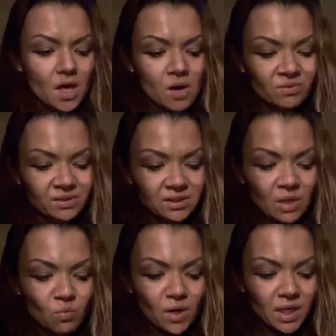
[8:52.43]
When
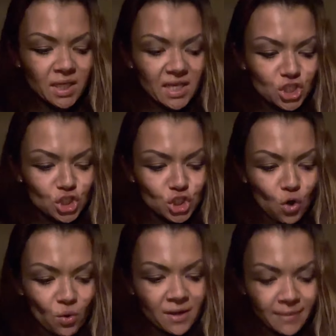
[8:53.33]
someone is
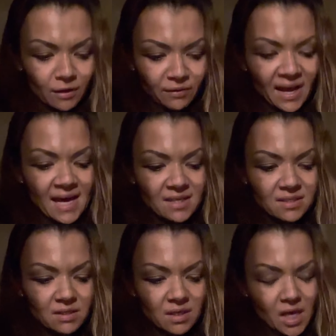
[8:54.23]
showing their
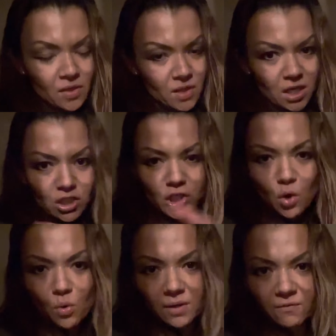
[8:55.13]
ass and they
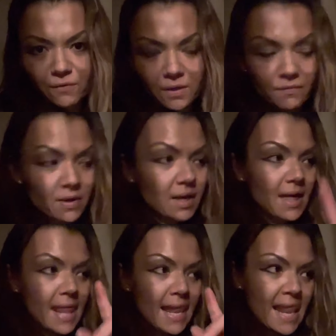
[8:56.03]
show it in front of
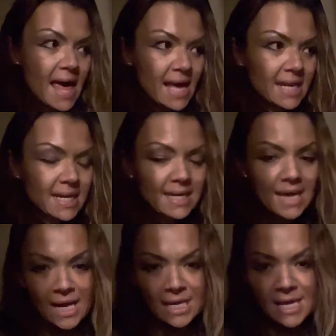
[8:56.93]

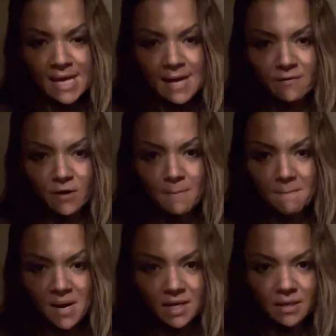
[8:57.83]
la-di-da-di
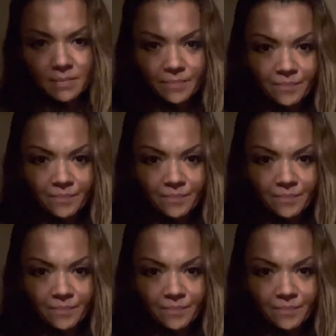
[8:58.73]
everybody,